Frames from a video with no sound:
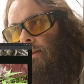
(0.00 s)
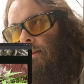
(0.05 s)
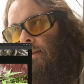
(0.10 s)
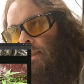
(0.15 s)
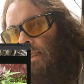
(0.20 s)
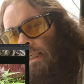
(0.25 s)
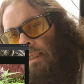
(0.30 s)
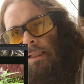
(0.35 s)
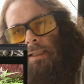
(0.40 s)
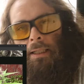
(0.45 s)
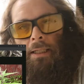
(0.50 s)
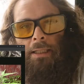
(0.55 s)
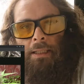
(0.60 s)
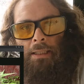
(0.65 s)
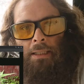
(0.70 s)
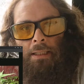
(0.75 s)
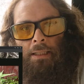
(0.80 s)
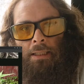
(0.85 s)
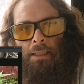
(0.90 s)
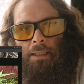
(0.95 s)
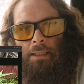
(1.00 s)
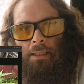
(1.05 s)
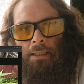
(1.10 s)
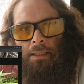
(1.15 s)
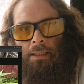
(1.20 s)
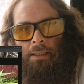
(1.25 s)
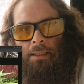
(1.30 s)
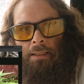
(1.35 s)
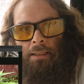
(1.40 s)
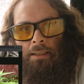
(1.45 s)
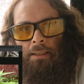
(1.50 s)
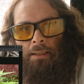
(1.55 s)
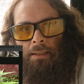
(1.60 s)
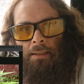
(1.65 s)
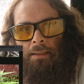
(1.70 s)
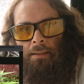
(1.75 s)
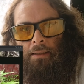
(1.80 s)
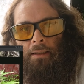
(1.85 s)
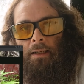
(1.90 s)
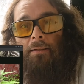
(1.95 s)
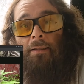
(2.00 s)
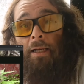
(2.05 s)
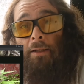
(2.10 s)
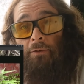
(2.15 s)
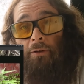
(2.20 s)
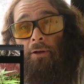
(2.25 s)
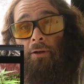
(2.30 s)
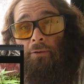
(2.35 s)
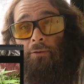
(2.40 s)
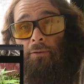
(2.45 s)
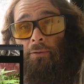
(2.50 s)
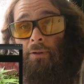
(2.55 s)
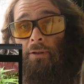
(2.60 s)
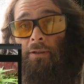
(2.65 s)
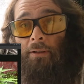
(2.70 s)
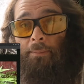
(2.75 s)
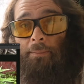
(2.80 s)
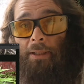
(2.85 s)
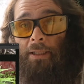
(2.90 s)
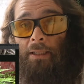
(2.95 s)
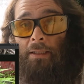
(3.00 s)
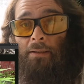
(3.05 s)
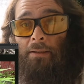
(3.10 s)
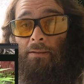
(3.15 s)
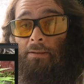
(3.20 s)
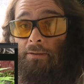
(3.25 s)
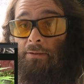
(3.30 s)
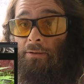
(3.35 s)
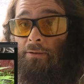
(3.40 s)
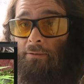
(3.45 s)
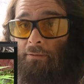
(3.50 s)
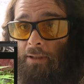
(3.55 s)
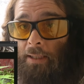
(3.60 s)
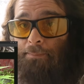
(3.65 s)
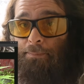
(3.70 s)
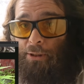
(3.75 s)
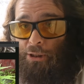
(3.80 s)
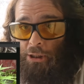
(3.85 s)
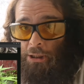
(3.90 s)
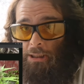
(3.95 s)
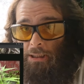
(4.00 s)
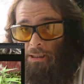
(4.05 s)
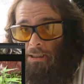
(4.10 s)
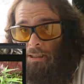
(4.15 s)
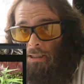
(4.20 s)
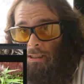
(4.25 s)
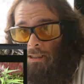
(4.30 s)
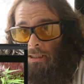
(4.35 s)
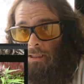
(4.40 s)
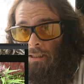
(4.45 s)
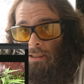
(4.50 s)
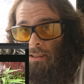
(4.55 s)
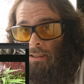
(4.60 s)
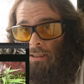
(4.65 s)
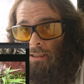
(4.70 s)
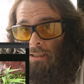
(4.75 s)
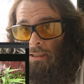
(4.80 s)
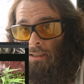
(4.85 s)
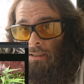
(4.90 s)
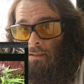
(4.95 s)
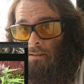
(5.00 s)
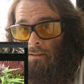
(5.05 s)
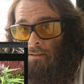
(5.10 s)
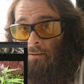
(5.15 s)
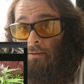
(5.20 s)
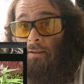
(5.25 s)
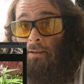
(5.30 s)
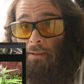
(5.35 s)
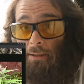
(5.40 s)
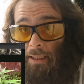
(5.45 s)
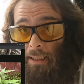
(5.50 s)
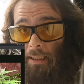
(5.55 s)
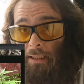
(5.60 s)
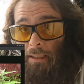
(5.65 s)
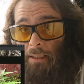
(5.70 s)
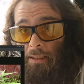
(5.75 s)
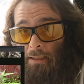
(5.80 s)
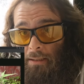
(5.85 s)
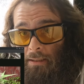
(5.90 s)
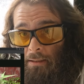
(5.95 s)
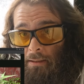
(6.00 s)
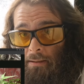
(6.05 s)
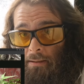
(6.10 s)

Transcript: the link. And that's also going to be in the description. The link